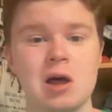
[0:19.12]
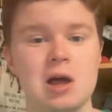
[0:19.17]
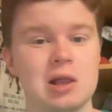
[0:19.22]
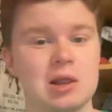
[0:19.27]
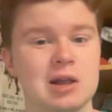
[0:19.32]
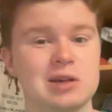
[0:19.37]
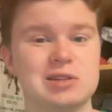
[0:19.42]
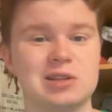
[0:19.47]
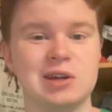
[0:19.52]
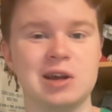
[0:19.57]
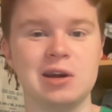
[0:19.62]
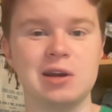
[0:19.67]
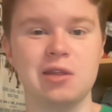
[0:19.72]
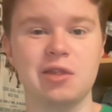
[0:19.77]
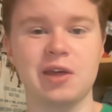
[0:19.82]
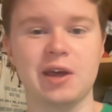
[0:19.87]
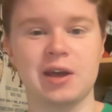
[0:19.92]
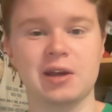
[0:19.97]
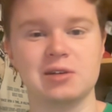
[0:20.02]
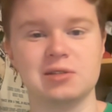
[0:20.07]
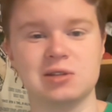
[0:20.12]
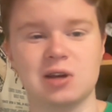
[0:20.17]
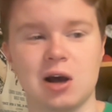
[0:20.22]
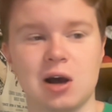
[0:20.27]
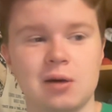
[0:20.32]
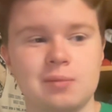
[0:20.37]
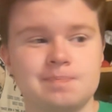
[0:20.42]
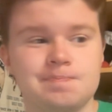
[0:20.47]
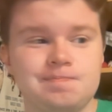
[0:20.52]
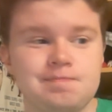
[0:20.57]
let's get into things.
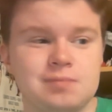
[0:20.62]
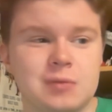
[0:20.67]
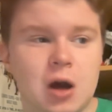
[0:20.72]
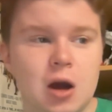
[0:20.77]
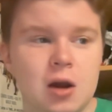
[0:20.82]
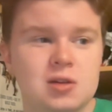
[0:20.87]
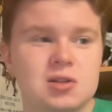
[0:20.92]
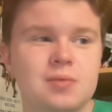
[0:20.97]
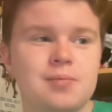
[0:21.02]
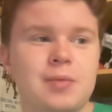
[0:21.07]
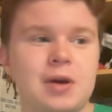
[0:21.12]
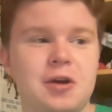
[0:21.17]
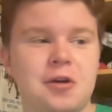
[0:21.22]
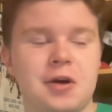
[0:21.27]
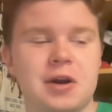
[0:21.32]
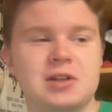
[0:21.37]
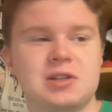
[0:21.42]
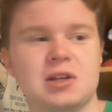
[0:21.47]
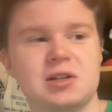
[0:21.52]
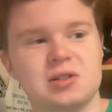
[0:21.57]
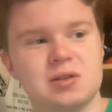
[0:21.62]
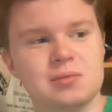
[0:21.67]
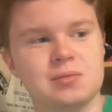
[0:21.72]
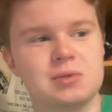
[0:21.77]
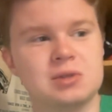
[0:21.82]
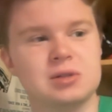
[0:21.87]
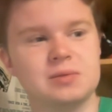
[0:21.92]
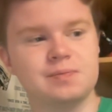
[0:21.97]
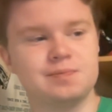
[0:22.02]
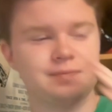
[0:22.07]
On to some of my
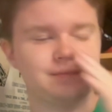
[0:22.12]
criticisms.